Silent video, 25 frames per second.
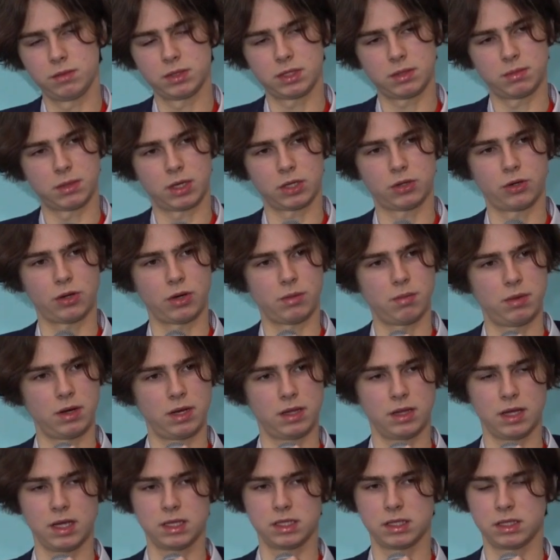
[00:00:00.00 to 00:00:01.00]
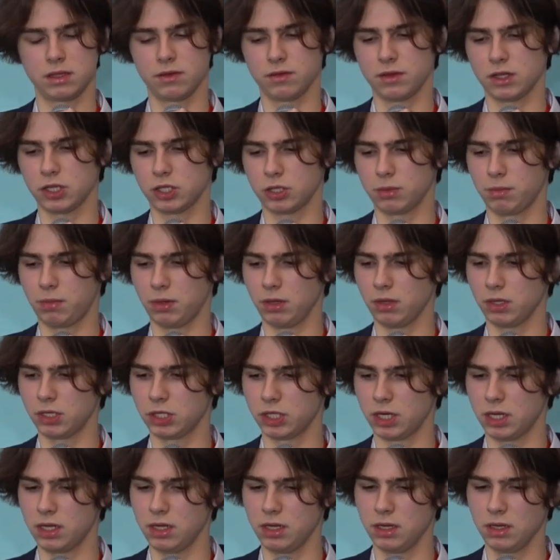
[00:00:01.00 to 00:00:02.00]
and this is a big scanner
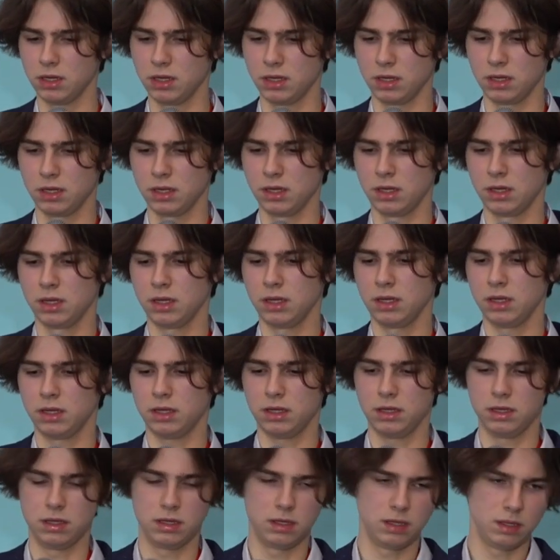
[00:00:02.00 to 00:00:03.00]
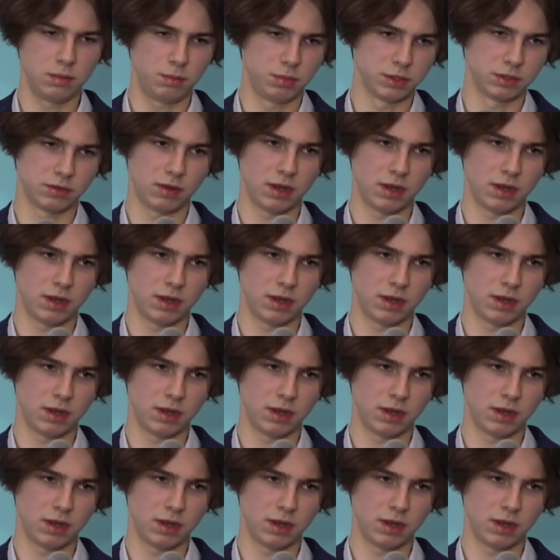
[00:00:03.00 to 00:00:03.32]
that